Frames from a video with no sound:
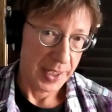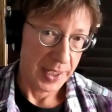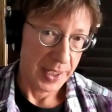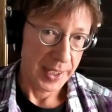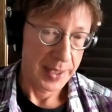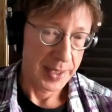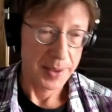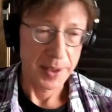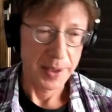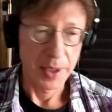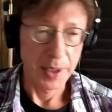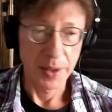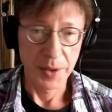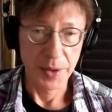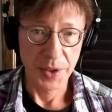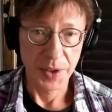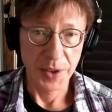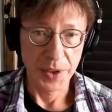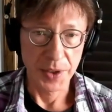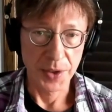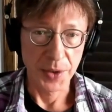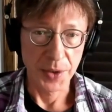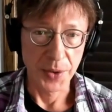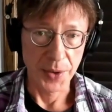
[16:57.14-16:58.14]
days ago. It's
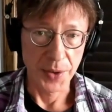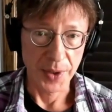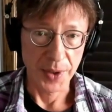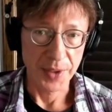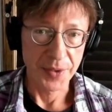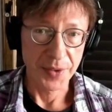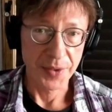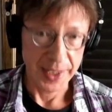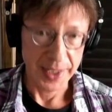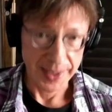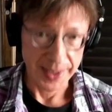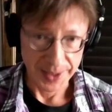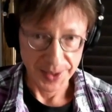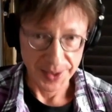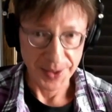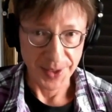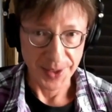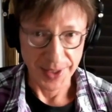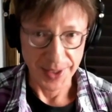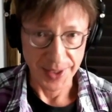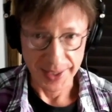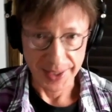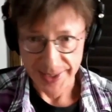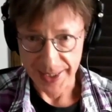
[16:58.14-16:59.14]
just New York finally
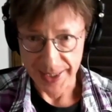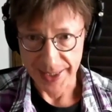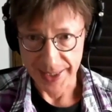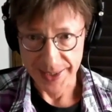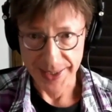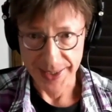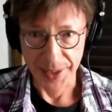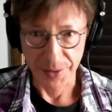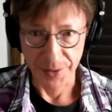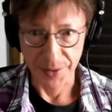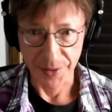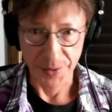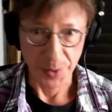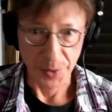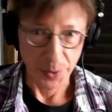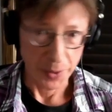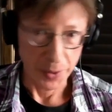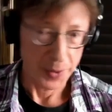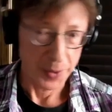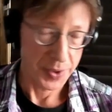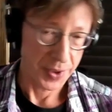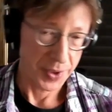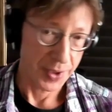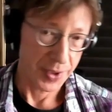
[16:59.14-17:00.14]
started testing for
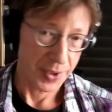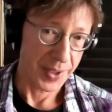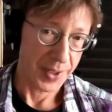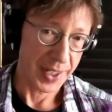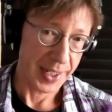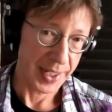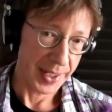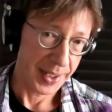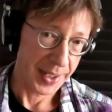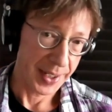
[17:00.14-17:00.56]
what was already